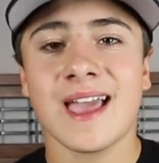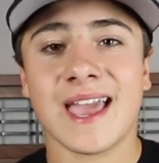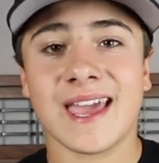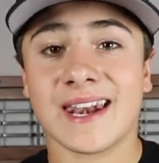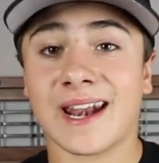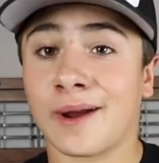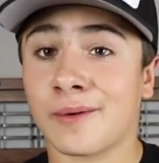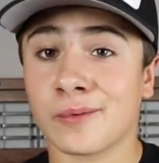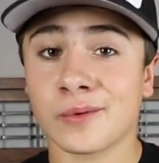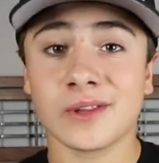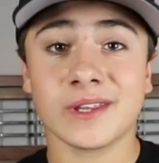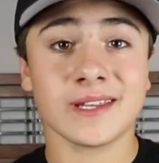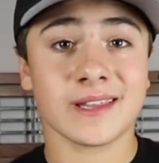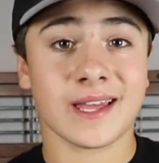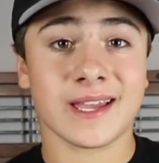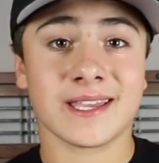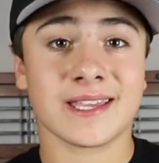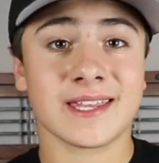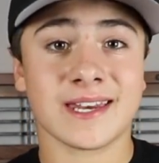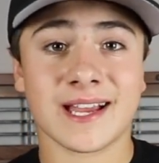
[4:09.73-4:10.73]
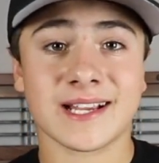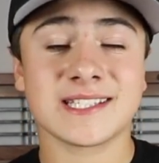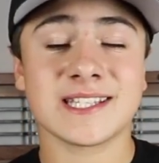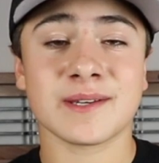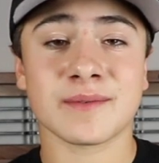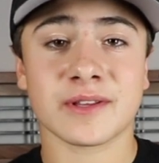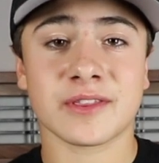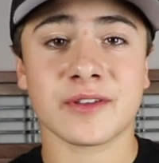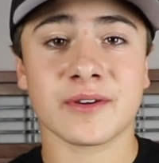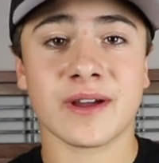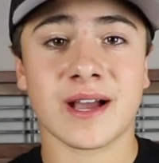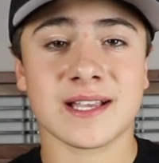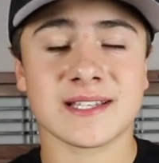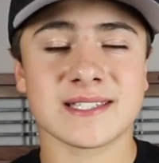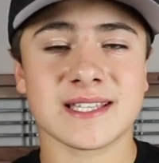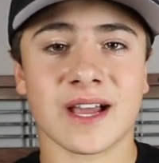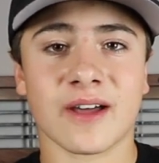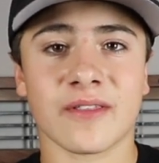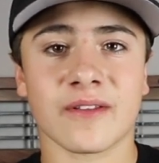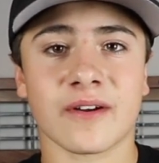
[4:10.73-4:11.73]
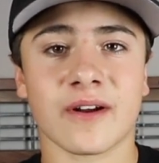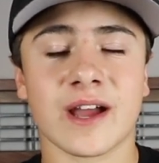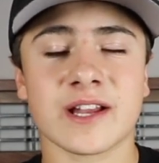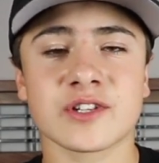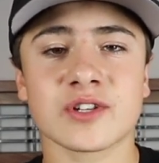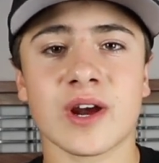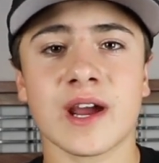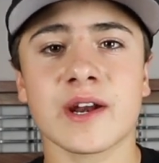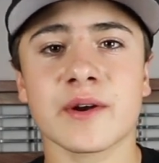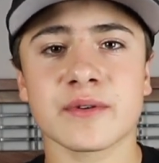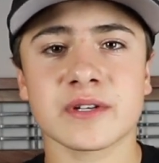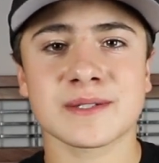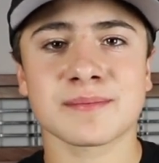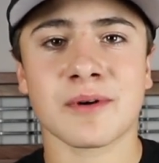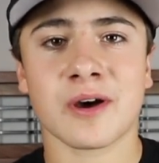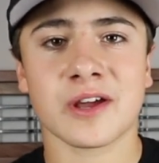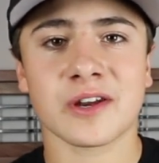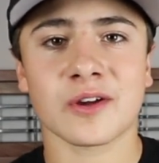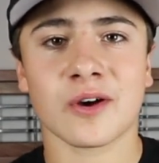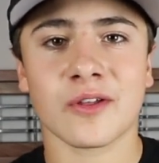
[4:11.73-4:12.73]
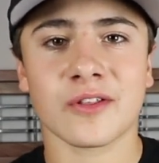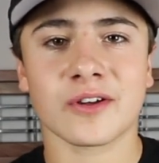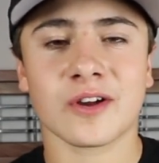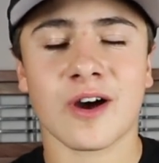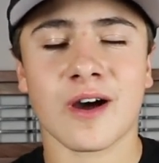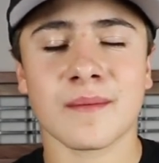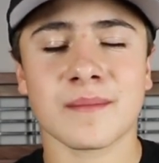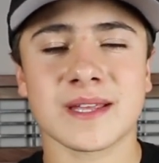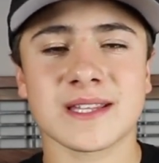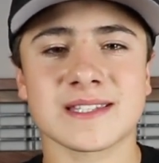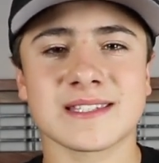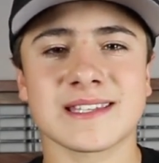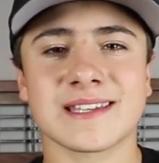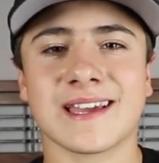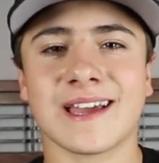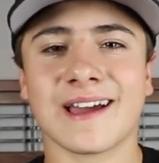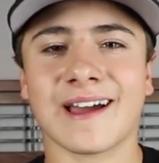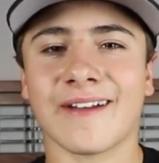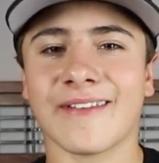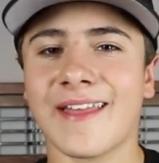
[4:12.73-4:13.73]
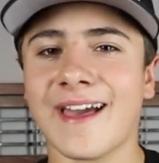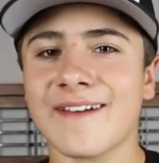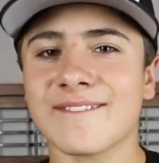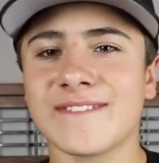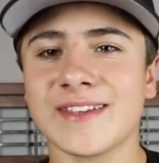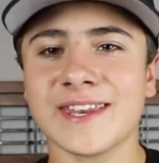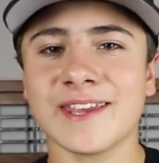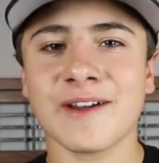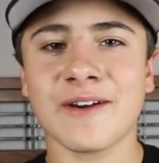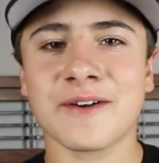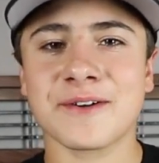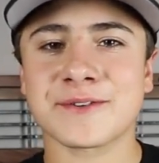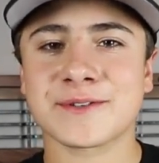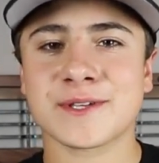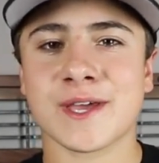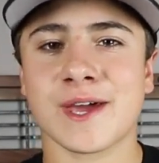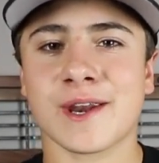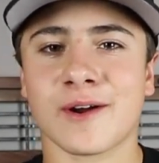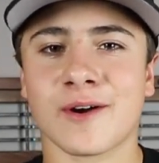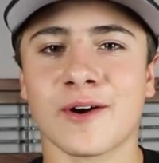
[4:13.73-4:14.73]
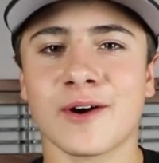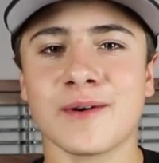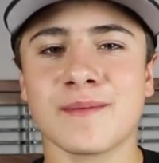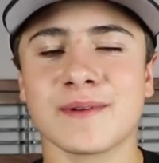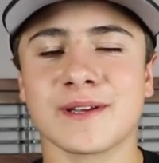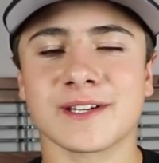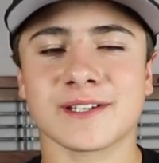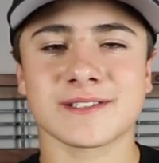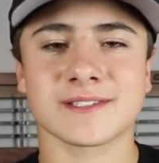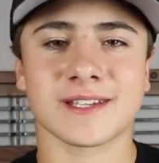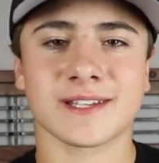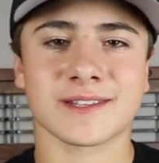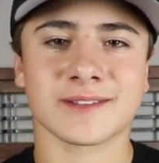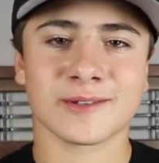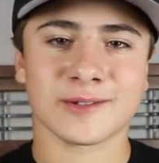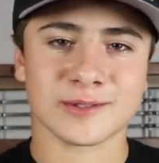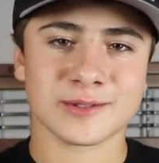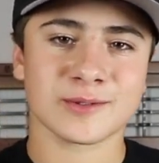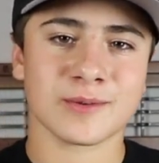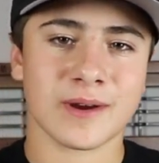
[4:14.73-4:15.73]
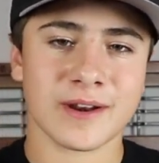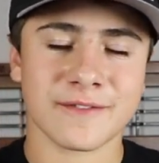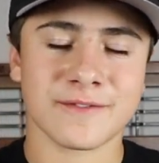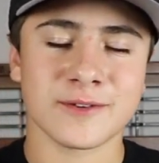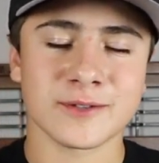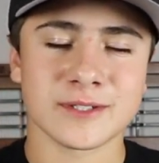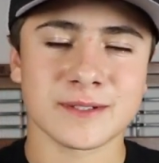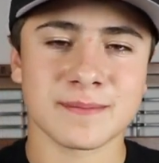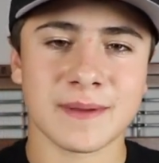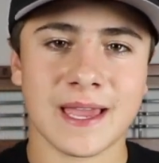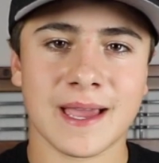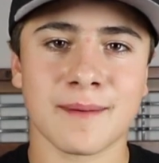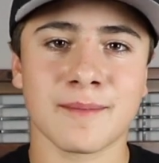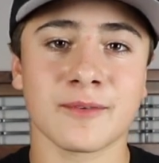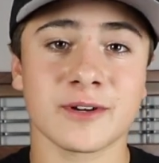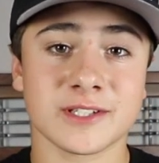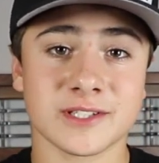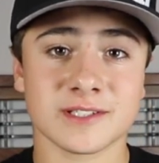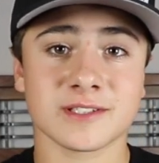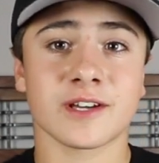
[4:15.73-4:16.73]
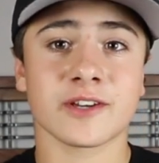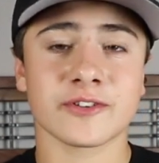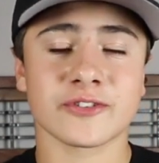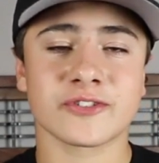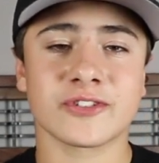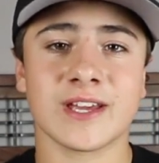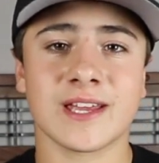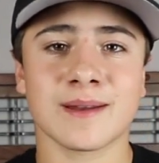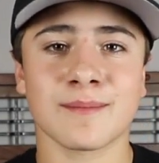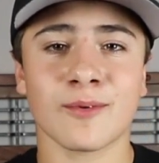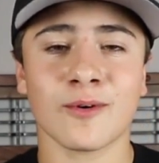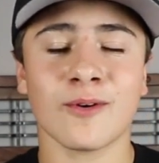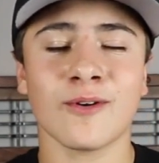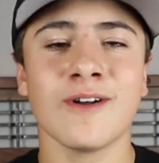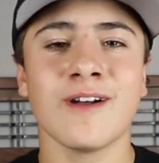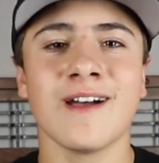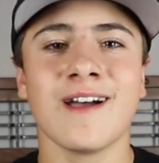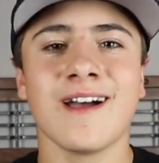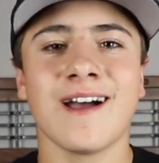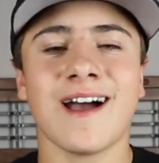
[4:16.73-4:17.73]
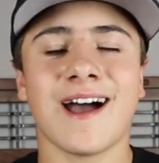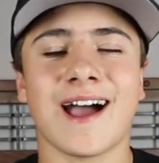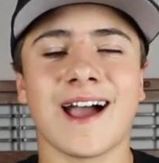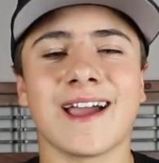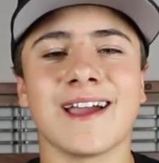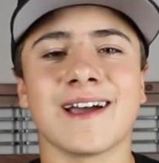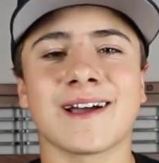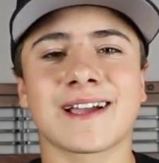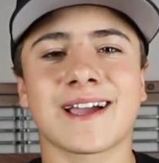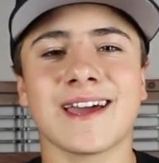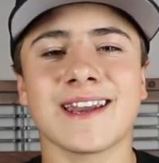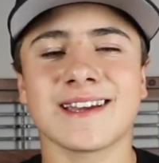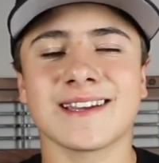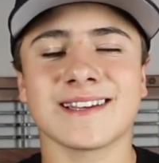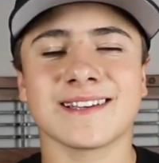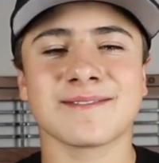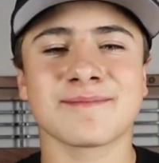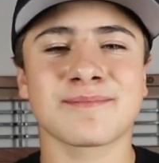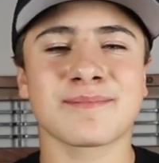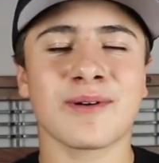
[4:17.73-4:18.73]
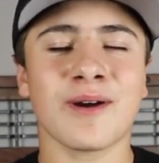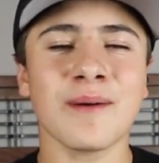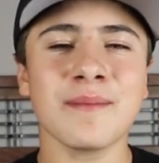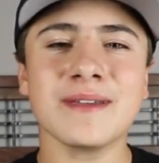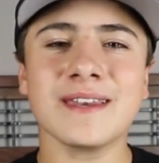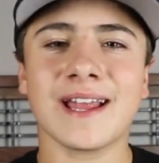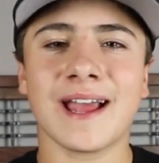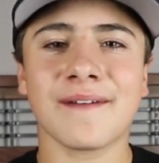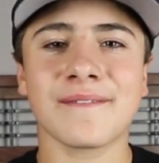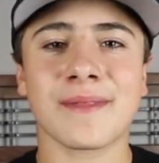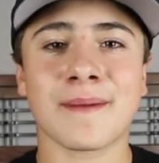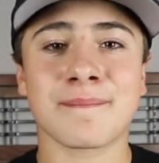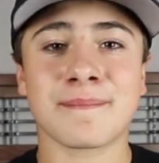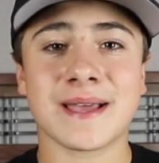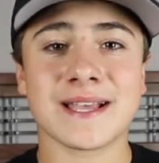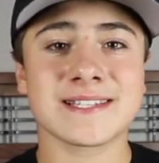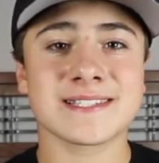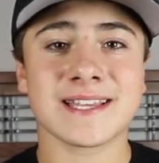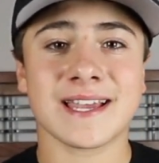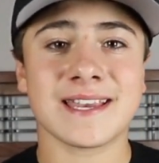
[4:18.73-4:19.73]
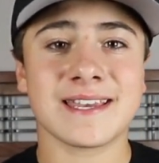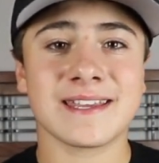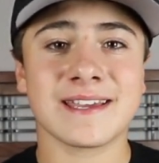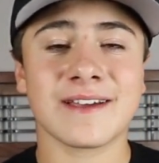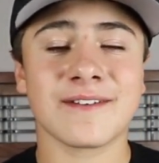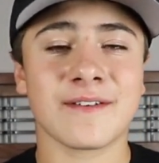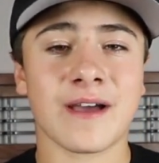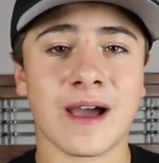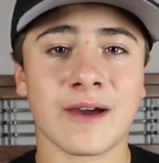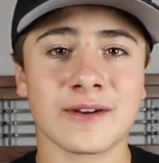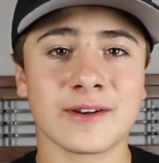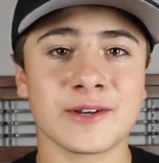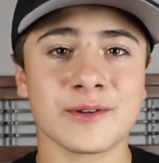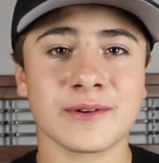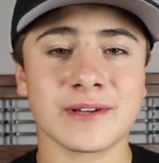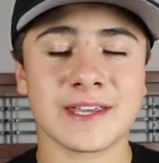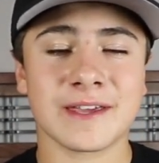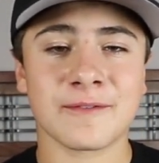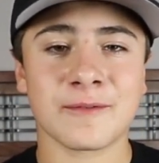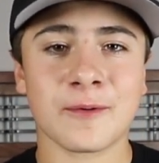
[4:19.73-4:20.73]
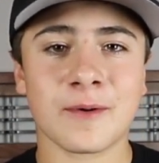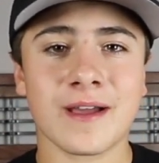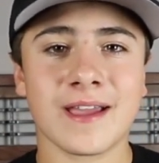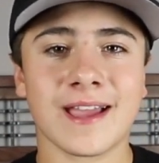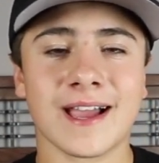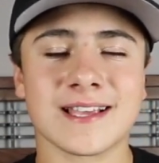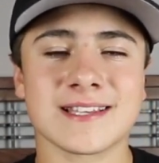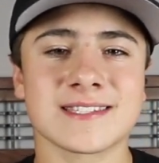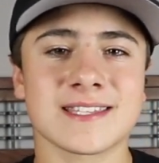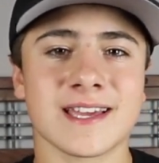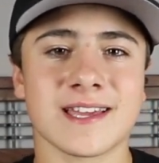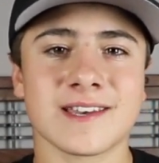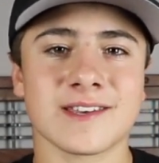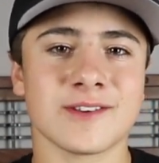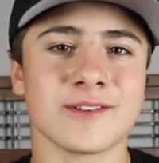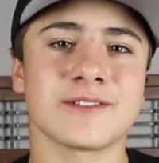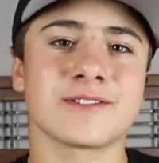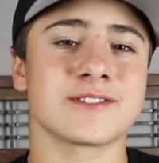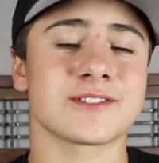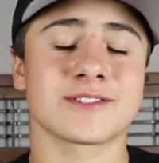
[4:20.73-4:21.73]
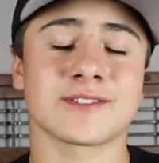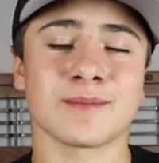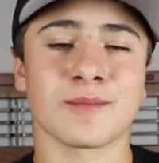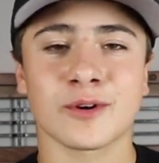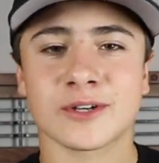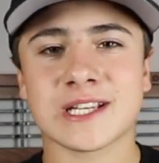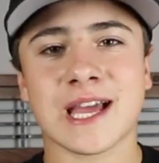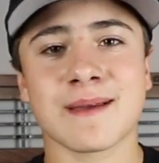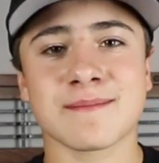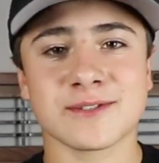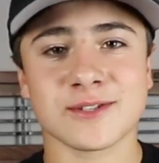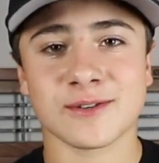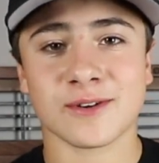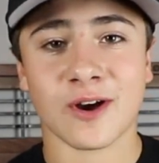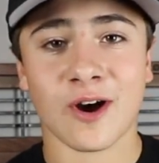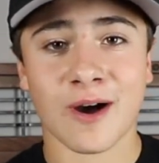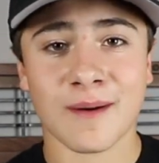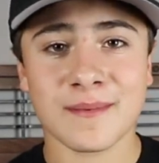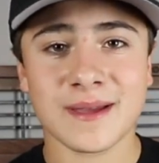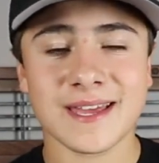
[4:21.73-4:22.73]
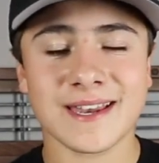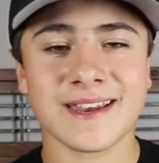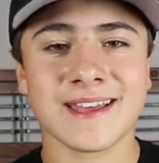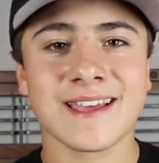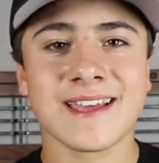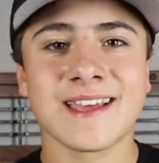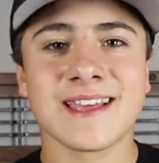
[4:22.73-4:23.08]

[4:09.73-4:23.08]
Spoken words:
And I really like connecting with you guys down there. I try to respond to all the comments. On that video, it was kind of hard because like there's quite a few spam, which is understandable. I kind of probably didn't have the best idea of how to do a giveaway. I said, just the more times you comment,